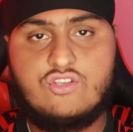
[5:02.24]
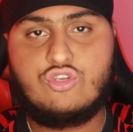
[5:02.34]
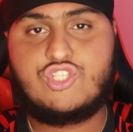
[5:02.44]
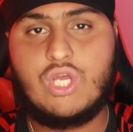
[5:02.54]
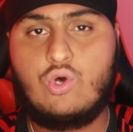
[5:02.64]
So
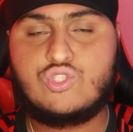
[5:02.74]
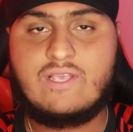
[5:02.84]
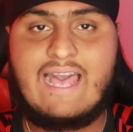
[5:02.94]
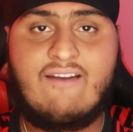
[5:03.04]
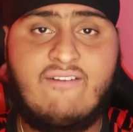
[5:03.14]

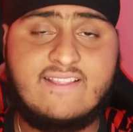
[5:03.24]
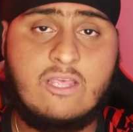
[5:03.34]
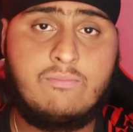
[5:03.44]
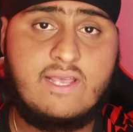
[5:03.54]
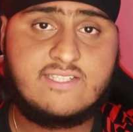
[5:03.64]
Chelsea have had
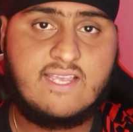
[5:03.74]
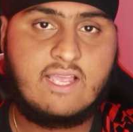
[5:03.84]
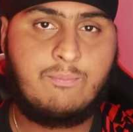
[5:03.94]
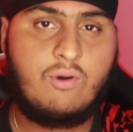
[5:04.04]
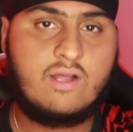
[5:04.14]
their
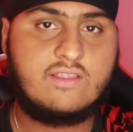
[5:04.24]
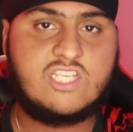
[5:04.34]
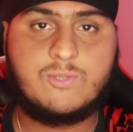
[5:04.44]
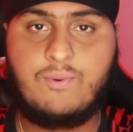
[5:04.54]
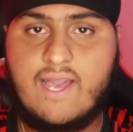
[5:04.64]
meeting, but
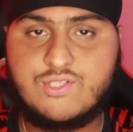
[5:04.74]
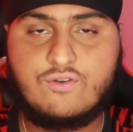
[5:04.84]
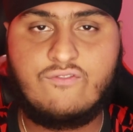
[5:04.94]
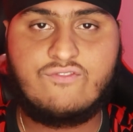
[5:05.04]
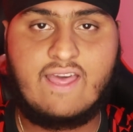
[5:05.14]
despite
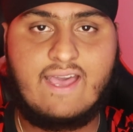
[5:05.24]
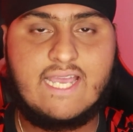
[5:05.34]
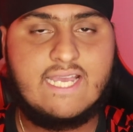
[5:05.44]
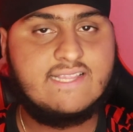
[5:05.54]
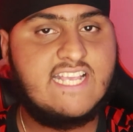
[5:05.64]
of that,
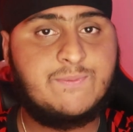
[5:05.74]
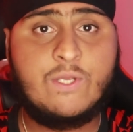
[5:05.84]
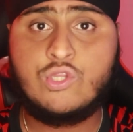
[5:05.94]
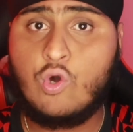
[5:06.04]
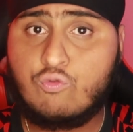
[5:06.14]
there's
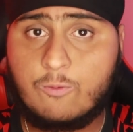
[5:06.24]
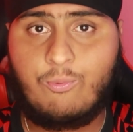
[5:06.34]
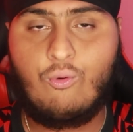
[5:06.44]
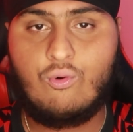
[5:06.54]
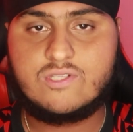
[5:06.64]
been no
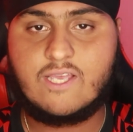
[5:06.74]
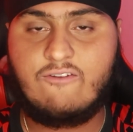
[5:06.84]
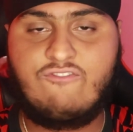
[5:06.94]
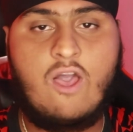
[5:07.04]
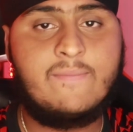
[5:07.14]
reports
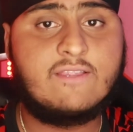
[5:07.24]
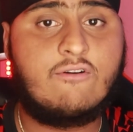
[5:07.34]
confirming that